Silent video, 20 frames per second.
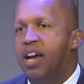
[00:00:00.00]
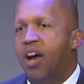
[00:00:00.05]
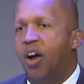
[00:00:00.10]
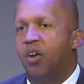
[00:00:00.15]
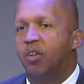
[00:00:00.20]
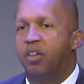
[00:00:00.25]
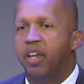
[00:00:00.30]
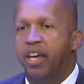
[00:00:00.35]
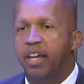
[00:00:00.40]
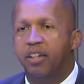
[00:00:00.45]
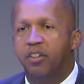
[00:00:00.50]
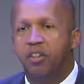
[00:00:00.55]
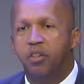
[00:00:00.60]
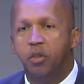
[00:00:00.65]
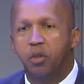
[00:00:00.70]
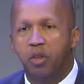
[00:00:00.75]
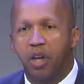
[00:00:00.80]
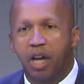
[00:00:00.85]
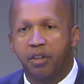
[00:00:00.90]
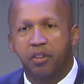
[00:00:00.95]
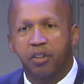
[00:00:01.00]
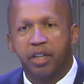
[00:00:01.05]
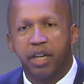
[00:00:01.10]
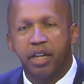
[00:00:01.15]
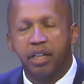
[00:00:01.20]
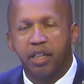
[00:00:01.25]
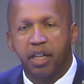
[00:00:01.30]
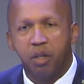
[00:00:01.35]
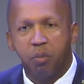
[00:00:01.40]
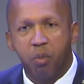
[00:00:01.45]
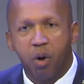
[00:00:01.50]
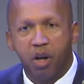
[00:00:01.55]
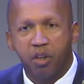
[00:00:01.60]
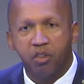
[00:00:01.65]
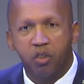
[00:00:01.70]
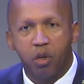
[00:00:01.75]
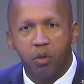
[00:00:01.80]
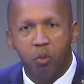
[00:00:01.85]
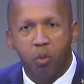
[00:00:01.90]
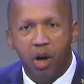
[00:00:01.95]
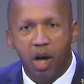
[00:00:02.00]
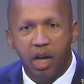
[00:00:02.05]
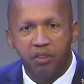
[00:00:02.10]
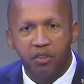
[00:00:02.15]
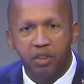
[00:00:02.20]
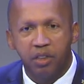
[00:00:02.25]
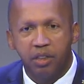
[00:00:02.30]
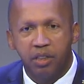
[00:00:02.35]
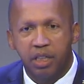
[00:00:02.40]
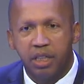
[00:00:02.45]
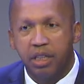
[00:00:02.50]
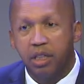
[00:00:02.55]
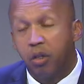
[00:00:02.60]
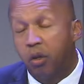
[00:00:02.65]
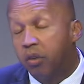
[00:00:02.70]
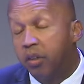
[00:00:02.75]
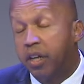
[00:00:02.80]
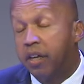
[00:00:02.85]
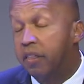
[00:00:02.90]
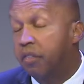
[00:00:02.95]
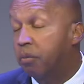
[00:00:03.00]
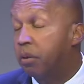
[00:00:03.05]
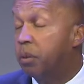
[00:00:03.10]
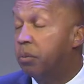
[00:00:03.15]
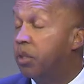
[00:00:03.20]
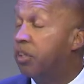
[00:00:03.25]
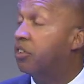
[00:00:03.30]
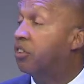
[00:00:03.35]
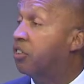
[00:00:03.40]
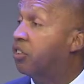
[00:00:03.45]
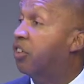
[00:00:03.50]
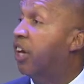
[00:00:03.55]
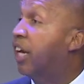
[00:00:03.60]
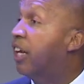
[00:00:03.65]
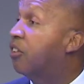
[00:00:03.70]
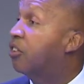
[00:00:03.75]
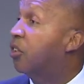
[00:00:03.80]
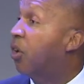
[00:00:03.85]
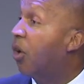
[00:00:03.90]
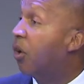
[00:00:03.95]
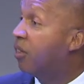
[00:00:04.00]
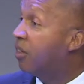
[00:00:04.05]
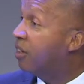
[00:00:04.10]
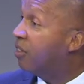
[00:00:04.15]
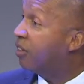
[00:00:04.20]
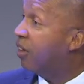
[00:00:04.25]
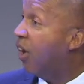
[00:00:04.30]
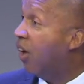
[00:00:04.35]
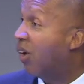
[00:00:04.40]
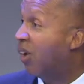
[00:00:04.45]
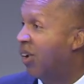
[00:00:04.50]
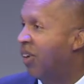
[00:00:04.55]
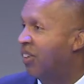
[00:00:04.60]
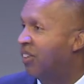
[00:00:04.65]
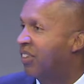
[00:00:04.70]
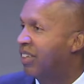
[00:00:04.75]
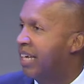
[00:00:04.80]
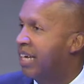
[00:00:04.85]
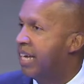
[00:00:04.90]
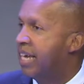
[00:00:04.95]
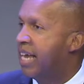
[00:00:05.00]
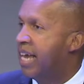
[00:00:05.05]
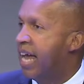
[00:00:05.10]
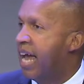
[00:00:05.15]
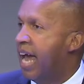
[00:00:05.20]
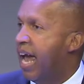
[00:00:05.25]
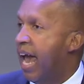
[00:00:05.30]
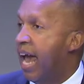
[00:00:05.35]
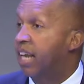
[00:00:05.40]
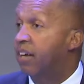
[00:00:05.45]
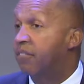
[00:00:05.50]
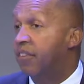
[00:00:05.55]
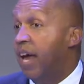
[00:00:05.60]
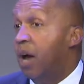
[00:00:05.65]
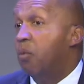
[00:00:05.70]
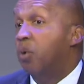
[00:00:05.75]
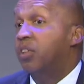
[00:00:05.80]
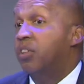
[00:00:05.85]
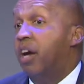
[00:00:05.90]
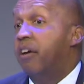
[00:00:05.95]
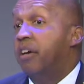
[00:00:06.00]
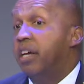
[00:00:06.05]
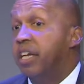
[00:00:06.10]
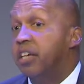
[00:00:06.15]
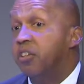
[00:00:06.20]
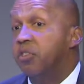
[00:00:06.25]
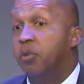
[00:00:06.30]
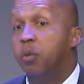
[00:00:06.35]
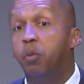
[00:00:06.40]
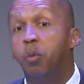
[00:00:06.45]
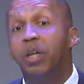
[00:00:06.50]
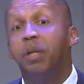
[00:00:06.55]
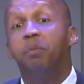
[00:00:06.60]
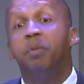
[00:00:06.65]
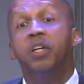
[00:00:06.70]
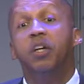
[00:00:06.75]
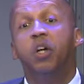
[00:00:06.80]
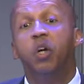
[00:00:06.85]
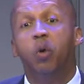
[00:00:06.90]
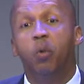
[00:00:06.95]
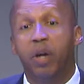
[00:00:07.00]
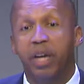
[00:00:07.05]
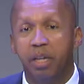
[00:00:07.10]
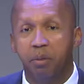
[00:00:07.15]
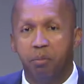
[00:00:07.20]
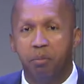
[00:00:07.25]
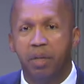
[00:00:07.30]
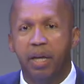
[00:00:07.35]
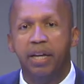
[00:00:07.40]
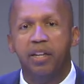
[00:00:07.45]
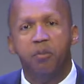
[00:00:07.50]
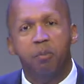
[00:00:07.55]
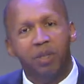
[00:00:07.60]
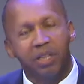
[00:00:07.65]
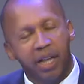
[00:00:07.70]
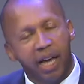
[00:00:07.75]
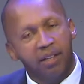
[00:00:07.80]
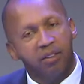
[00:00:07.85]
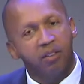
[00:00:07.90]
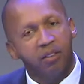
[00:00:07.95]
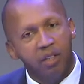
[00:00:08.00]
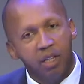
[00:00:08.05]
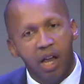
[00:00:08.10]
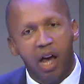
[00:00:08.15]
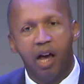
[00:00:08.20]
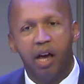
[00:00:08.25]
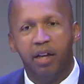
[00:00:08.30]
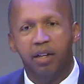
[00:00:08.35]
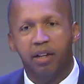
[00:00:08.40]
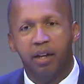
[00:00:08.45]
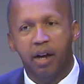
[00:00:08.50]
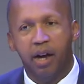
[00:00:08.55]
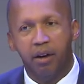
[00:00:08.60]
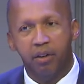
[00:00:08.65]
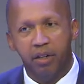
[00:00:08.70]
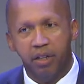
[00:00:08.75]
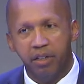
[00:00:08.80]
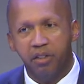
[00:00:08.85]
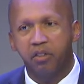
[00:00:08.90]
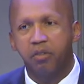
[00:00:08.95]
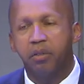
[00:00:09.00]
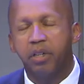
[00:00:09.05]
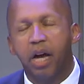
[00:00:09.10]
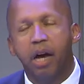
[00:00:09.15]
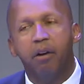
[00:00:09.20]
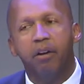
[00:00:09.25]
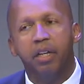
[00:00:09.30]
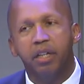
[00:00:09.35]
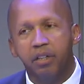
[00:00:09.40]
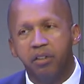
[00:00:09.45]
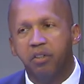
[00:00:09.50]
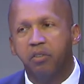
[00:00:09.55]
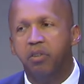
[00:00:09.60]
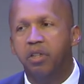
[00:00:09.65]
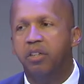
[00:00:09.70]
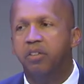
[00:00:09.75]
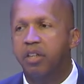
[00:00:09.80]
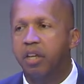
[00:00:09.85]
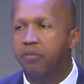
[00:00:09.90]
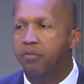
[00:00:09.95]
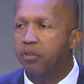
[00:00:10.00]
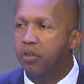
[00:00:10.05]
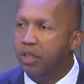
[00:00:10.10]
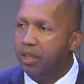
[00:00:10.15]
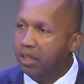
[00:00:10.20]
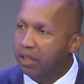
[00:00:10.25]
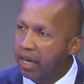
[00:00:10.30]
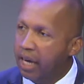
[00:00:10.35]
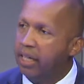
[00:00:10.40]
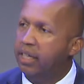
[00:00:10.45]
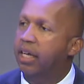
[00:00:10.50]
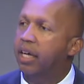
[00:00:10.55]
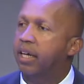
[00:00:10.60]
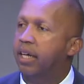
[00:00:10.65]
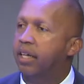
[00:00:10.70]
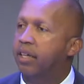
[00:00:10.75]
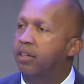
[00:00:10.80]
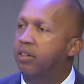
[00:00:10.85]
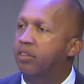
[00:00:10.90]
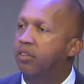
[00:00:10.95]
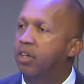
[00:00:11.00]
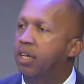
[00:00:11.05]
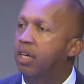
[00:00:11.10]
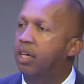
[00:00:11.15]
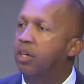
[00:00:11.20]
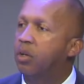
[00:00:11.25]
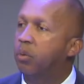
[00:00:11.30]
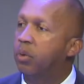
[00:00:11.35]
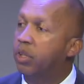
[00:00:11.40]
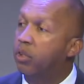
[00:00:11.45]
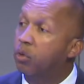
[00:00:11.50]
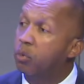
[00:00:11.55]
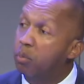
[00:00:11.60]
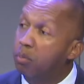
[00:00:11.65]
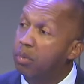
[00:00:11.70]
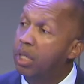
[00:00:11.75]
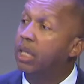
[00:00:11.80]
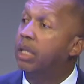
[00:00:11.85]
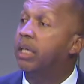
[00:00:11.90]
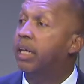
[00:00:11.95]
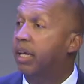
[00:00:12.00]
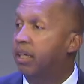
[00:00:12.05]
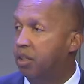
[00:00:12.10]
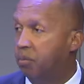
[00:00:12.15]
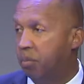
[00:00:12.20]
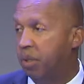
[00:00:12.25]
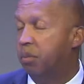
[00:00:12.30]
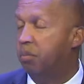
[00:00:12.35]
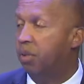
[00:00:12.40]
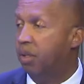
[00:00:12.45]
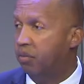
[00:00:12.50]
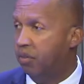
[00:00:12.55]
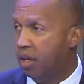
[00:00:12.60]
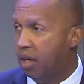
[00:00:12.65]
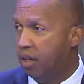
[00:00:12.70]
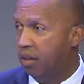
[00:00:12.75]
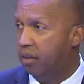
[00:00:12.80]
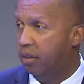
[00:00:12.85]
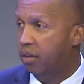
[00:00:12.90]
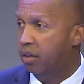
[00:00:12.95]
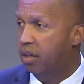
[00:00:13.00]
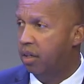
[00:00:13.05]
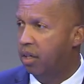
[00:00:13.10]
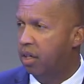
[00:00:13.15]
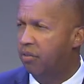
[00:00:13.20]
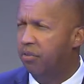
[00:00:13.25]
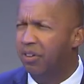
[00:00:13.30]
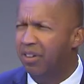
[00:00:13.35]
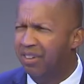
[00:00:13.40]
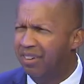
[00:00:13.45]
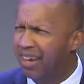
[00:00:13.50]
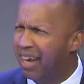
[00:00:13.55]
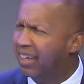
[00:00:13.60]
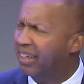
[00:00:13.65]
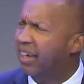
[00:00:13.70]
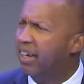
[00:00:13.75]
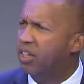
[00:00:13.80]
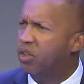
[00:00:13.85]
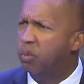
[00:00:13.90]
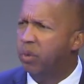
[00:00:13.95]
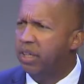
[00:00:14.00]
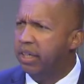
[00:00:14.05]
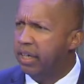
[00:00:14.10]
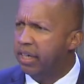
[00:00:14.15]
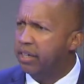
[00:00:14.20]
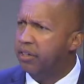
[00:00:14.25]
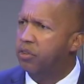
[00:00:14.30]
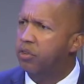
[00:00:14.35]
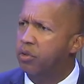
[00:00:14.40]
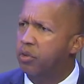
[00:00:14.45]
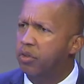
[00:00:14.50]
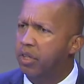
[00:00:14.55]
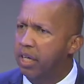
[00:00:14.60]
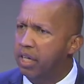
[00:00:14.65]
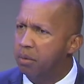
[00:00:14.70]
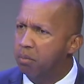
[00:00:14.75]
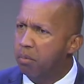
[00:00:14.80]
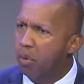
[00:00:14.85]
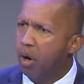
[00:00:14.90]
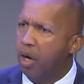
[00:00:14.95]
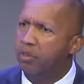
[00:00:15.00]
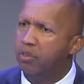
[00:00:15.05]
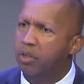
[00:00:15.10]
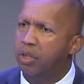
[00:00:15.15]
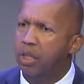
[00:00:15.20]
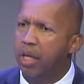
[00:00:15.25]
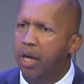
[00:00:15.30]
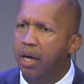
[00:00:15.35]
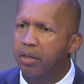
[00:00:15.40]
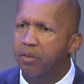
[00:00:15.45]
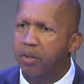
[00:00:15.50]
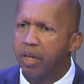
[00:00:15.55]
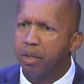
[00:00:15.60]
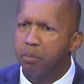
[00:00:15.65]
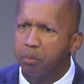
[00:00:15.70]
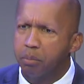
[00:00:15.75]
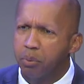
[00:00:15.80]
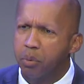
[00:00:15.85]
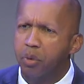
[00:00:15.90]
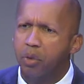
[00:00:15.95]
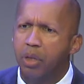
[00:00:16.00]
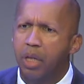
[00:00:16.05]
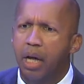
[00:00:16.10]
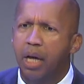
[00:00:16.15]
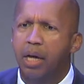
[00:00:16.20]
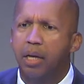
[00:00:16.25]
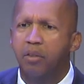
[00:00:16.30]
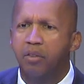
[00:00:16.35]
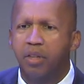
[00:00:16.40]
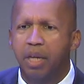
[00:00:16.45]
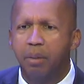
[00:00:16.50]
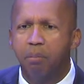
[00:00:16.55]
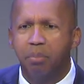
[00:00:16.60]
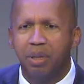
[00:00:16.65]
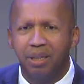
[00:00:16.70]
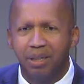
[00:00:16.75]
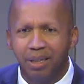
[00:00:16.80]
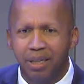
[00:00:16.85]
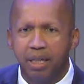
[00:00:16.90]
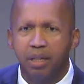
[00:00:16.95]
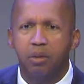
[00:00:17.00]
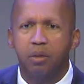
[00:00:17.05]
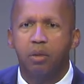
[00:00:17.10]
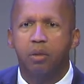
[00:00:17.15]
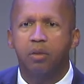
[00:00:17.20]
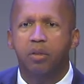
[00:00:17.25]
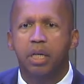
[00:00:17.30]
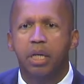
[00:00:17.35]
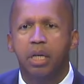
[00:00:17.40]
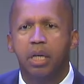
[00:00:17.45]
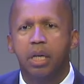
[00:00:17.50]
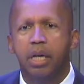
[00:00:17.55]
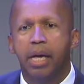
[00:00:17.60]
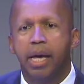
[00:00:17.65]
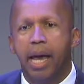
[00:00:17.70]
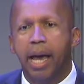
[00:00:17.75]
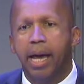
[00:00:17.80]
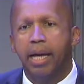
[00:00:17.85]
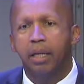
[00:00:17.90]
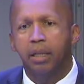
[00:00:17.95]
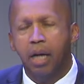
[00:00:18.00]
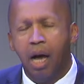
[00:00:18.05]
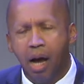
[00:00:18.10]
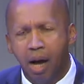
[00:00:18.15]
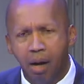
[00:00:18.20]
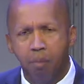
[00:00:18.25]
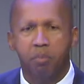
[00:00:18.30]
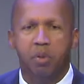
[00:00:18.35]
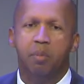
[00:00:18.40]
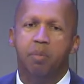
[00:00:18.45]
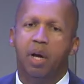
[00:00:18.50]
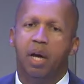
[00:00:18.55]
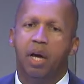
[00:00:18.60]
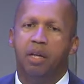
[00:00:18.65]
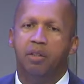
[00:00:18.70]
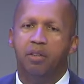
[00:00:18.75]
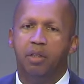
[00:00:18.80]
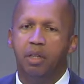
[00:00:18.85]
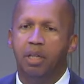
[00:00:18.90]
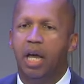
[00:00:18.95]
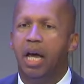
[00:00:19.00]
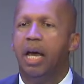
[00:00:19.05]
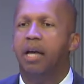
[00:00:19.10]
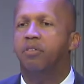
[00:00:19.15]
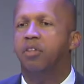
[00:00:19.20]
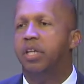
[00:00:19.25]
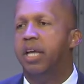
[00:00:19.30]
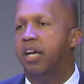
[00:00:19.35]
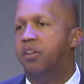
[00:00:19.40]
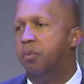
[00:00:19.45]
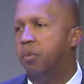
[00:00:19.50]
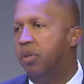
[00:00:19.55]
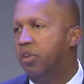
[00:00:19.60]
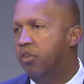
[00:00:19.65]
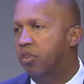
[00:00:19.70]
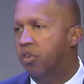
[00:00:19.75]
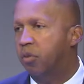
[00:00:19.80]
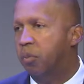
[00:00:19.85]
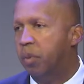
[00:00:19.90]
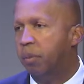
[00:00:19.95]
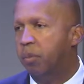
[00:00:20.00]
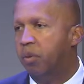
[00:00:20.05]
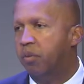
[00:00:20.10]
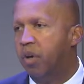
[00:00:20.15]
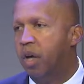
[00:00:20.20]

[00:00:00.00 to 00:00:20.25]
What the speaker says: On day 2, Dr. King led a march on Washington. And on day 3, we just changed all these laws. And if that was our history, we'd be a great place. But that's not our history. Our history is that for decades, we humiliated people of color. For decades, we injured and marginalized and brutalized and belittled and compromised the lives and aspirations of people of